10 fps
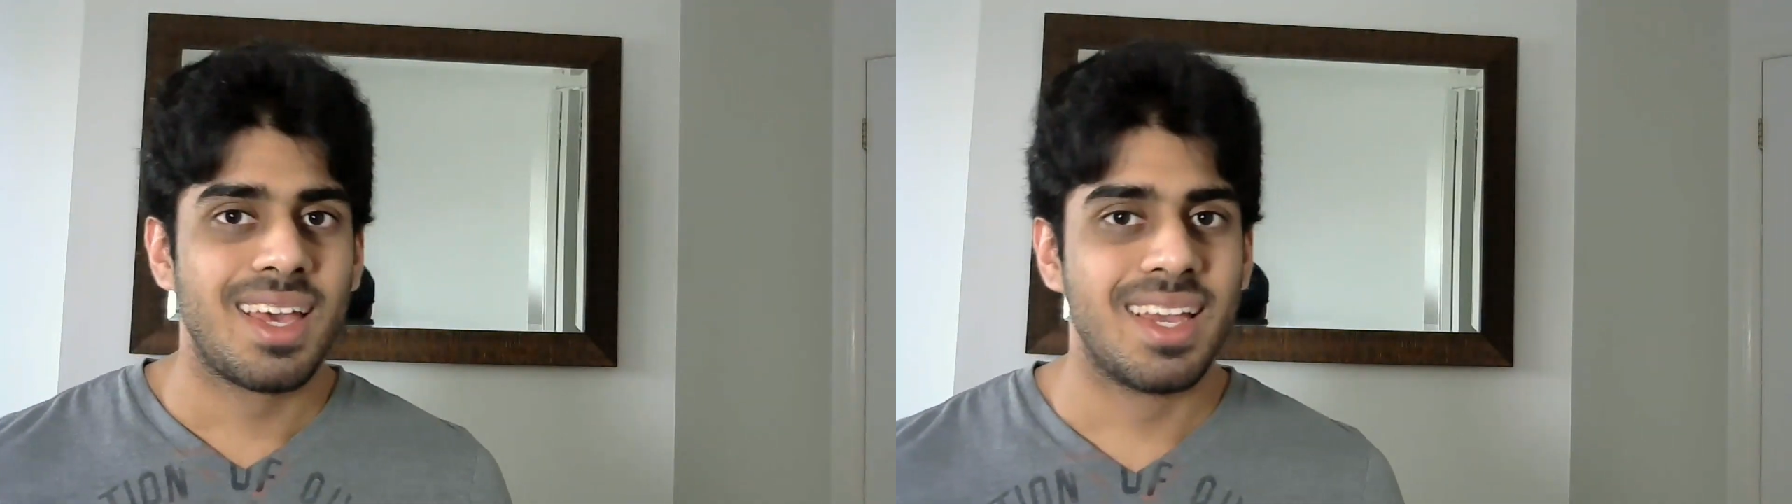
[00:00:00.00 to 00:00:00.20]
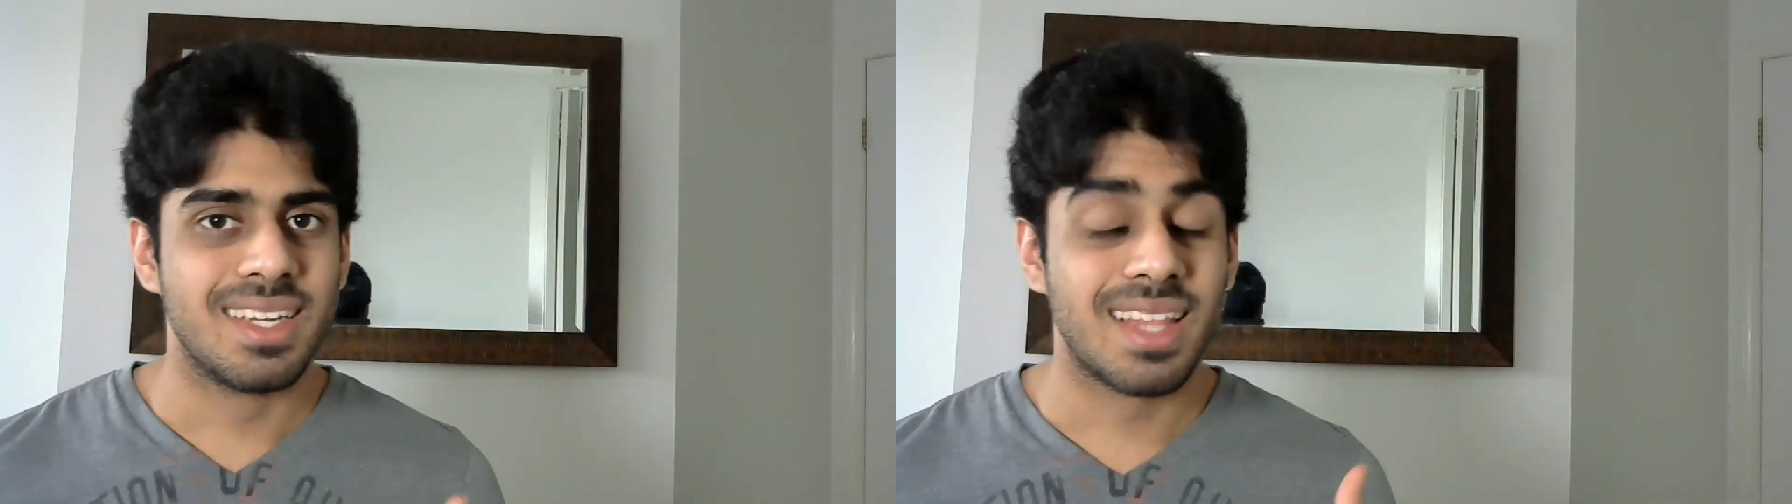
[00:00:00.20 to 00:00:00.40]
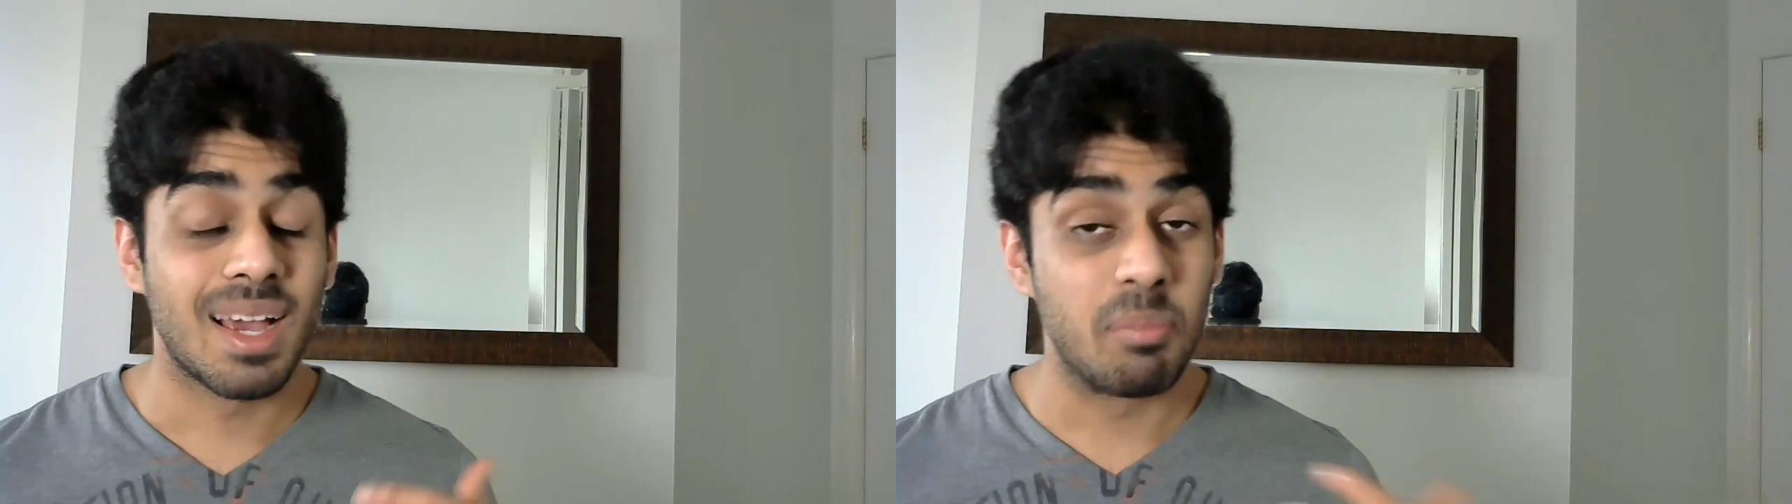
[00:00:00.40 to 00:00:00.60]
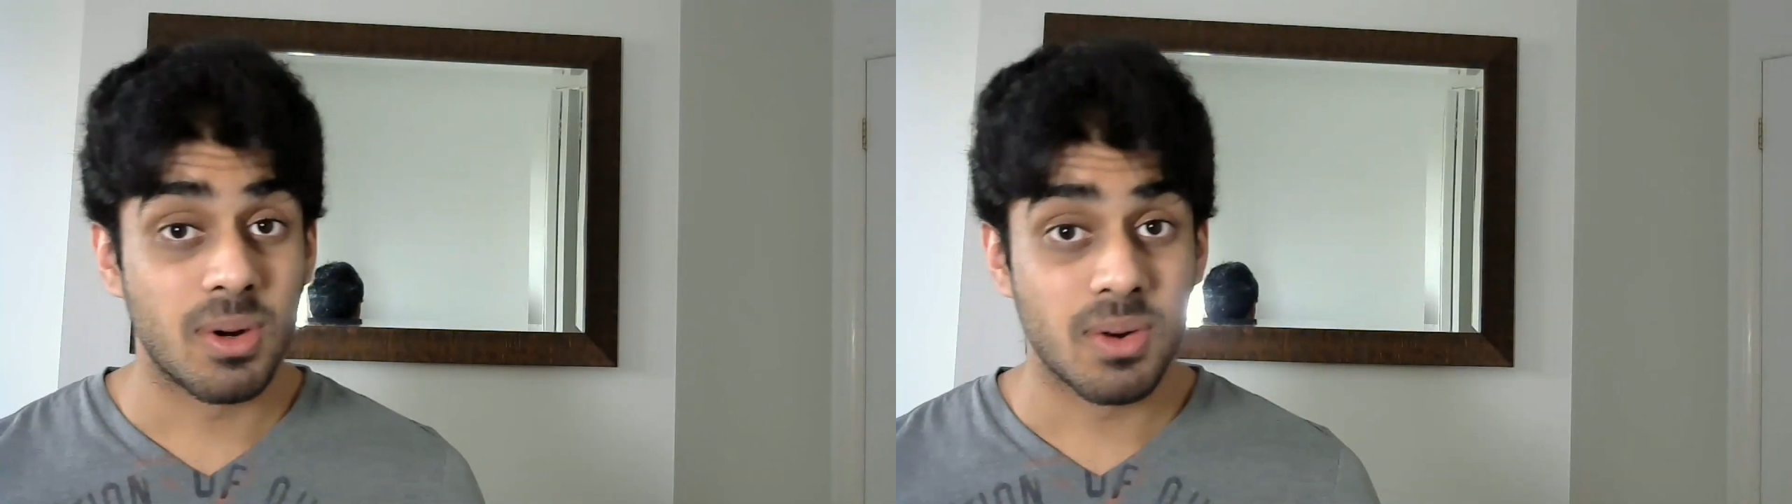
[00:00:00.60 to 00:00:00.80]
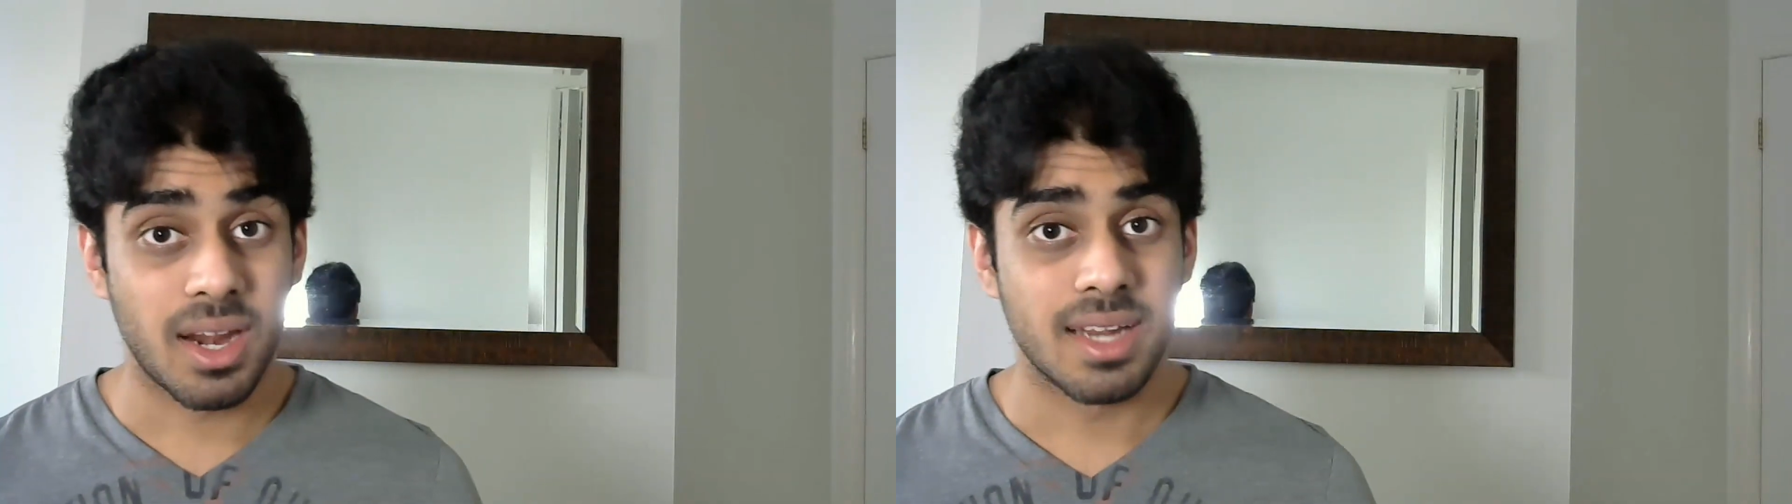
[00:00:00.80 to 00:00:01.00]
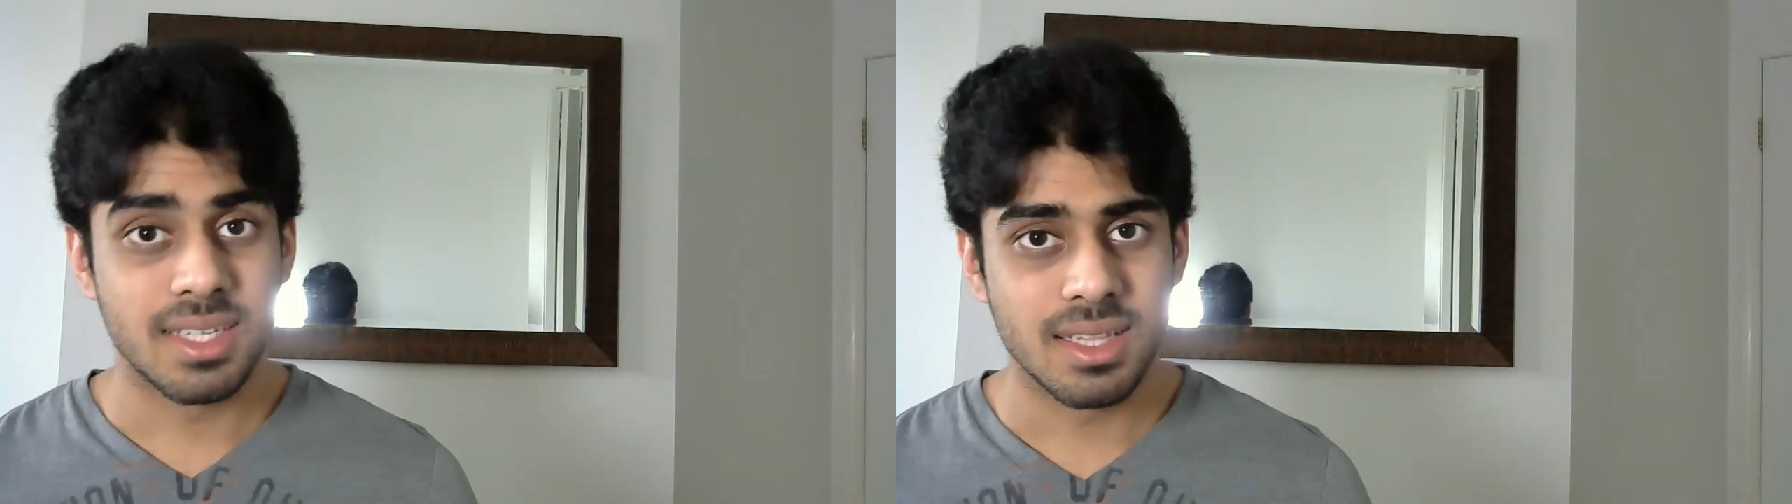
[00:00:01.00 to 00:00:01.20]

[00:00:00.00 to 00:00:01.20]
And that part I did